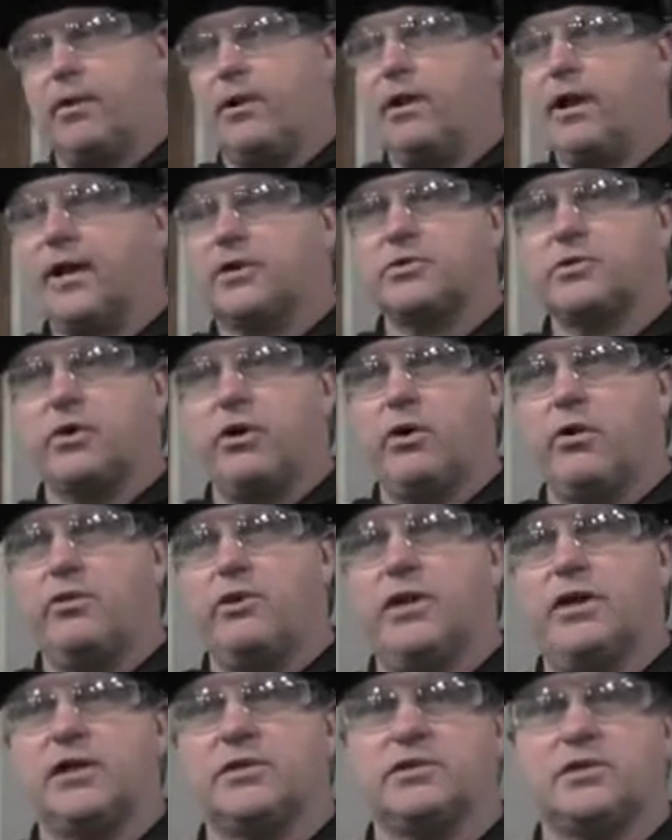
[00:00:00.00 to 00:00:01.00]

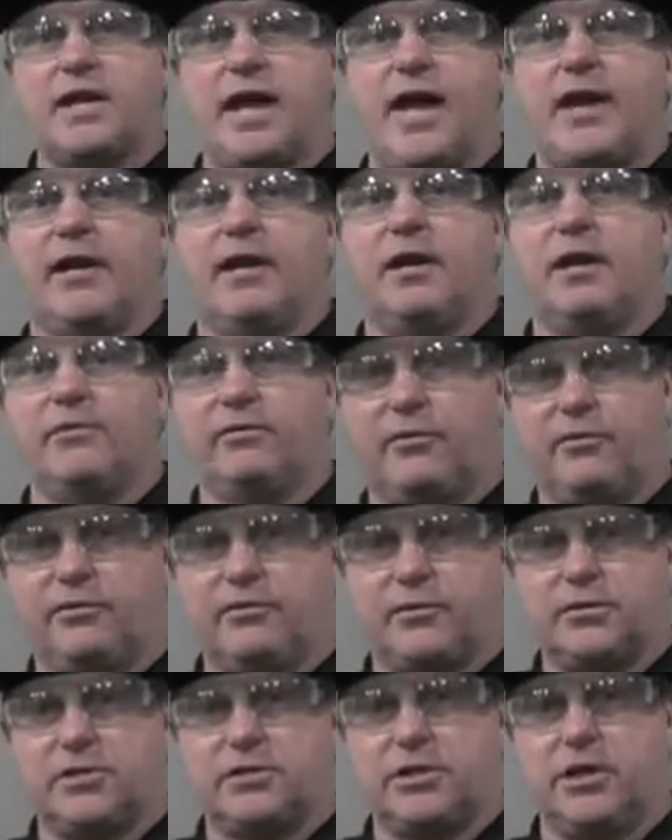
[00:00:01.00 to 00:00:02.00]
Electrode is negative
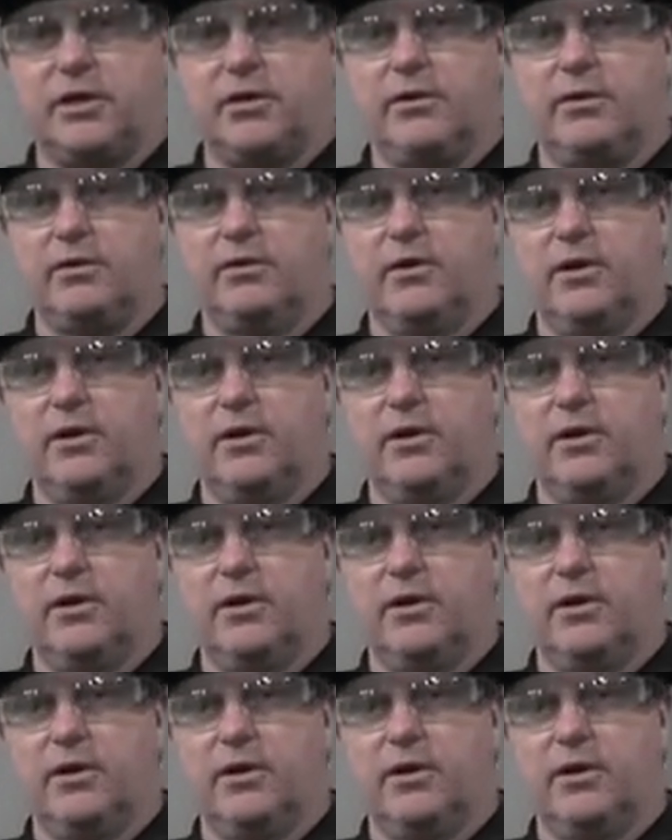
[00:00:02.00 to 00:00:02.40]
for steel.